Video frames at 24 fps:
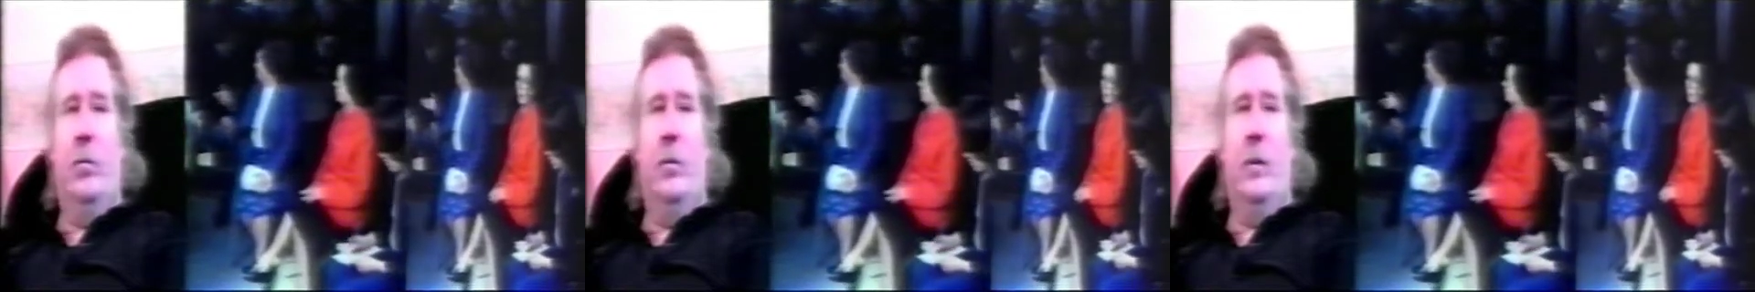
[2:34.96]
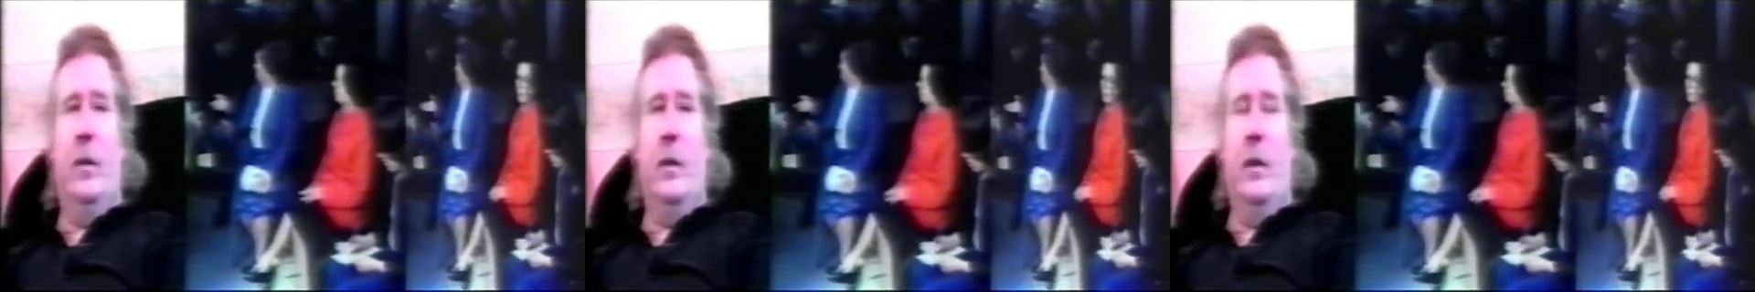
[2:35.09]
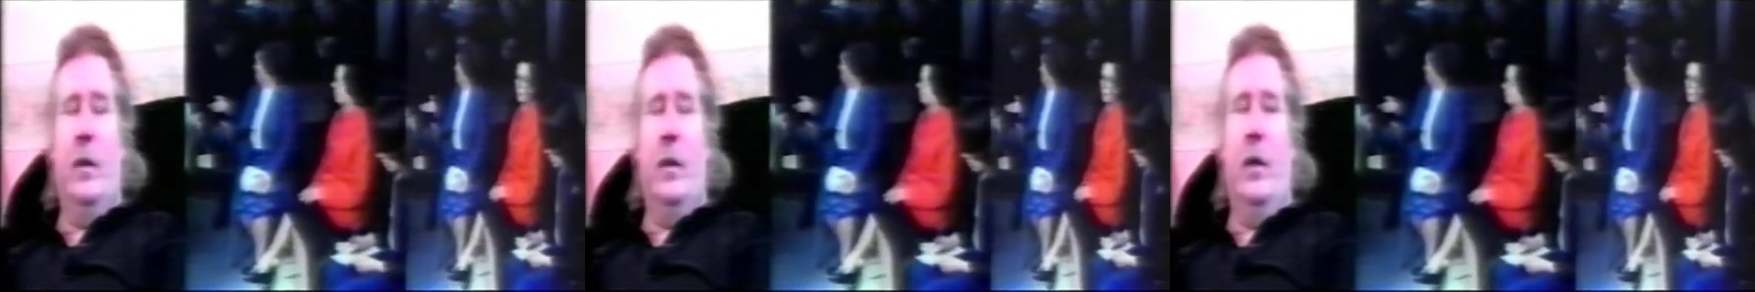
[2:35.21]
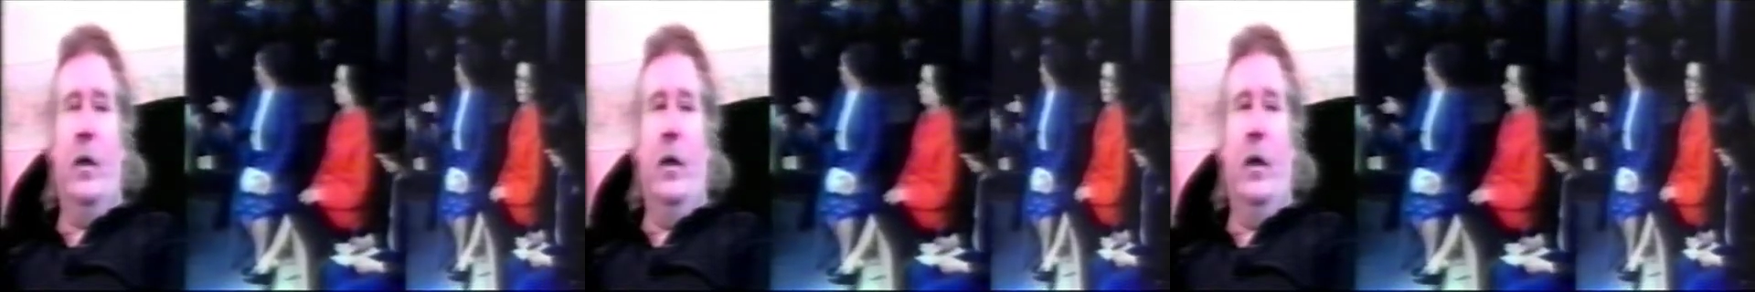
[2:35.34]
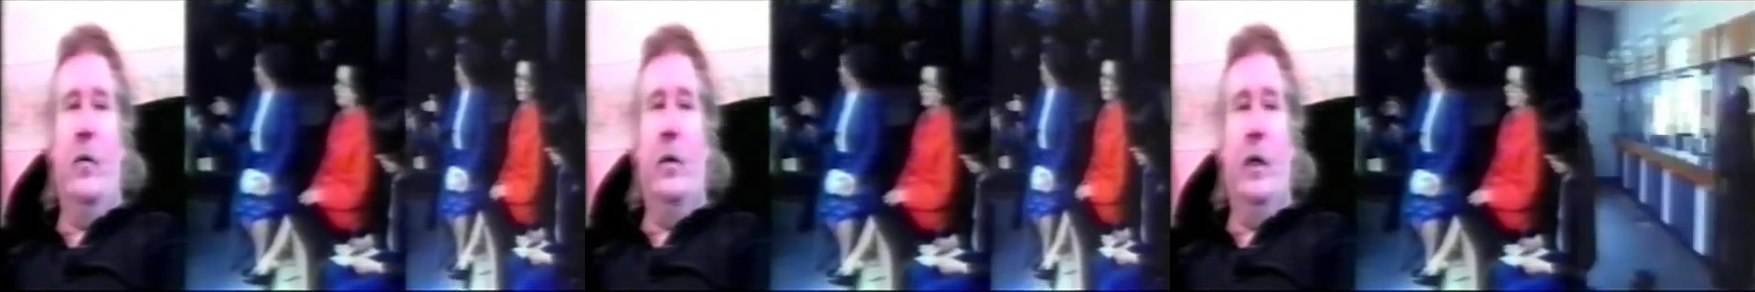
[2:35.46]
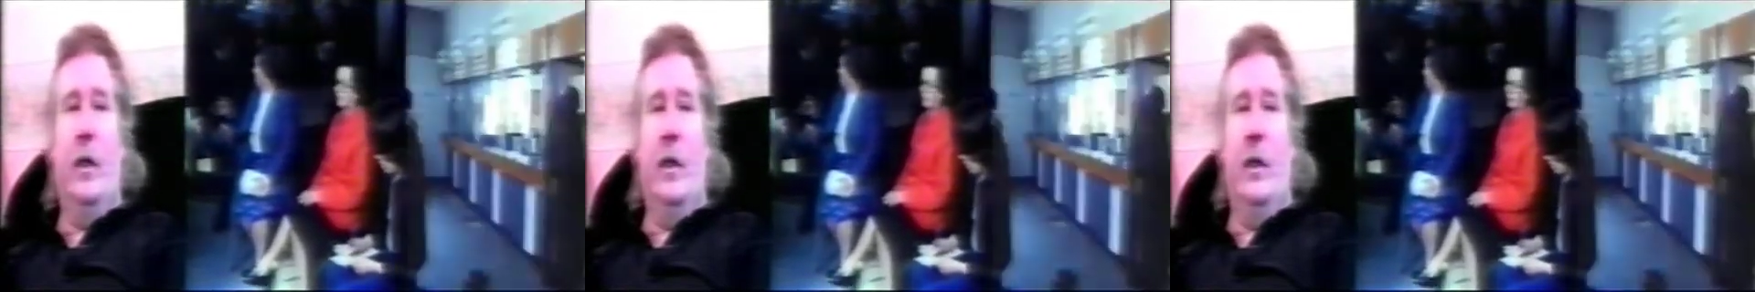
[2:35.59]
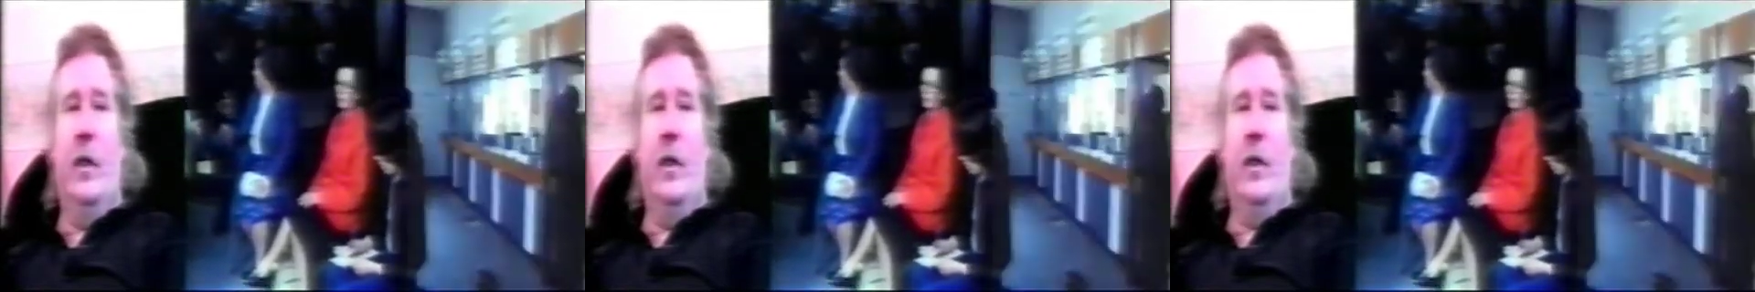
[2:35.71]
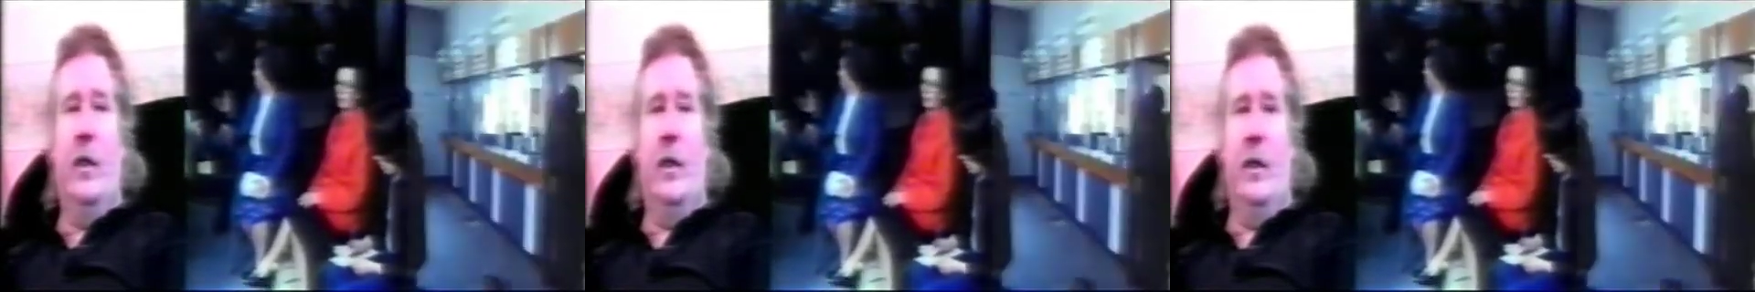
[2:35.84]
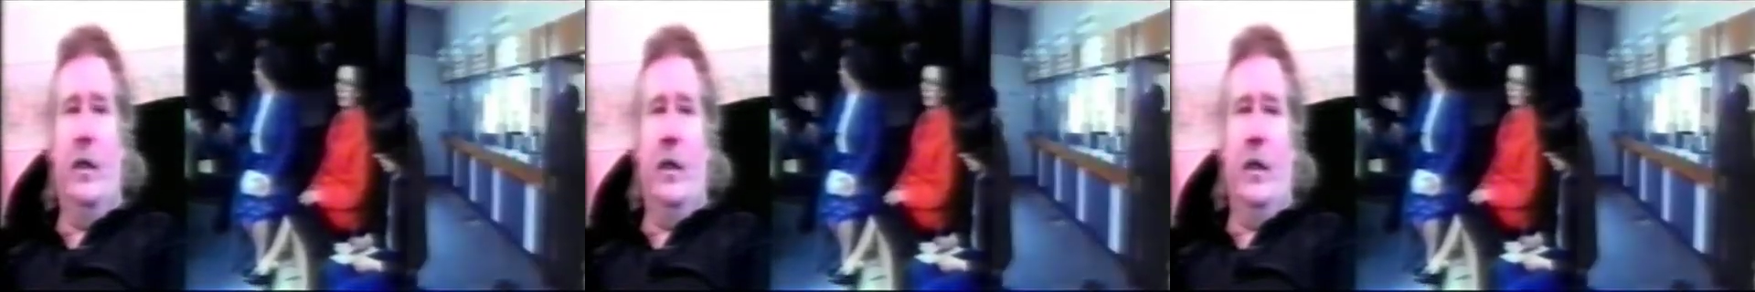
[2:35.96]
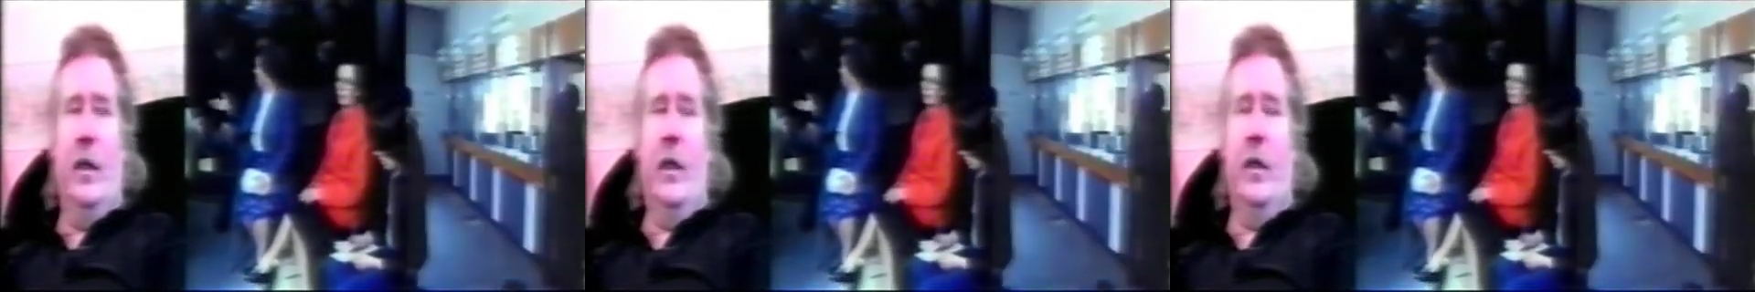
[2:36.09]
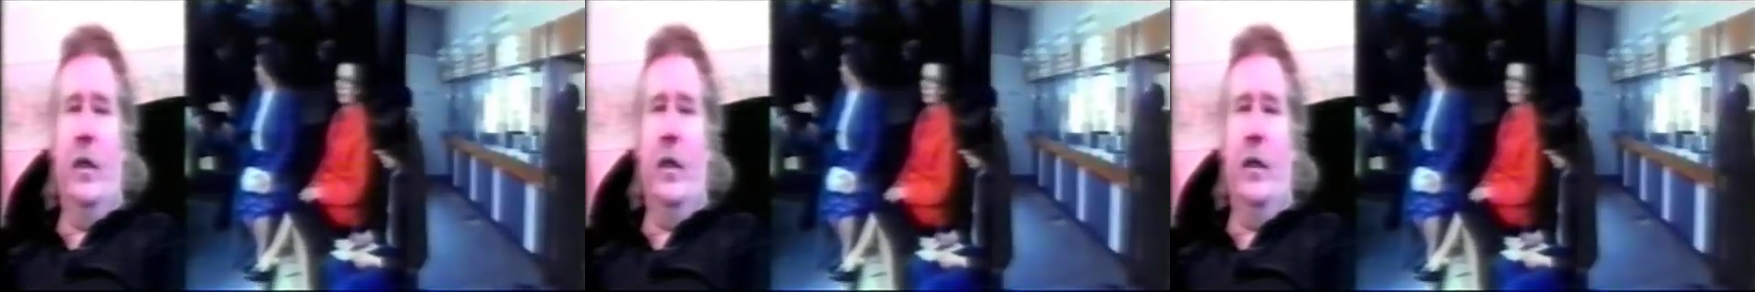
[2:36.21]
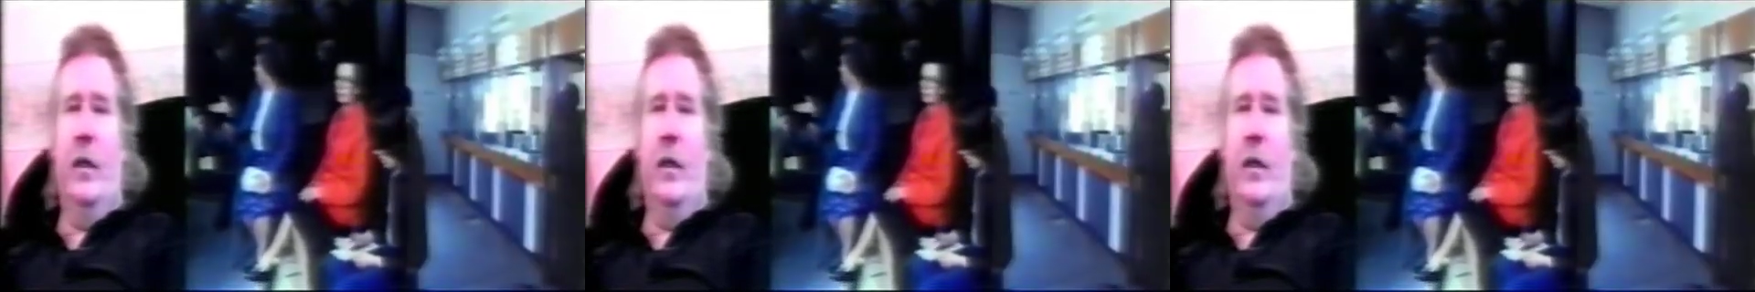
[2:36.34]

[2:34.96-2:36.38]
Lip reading: caught up in this thing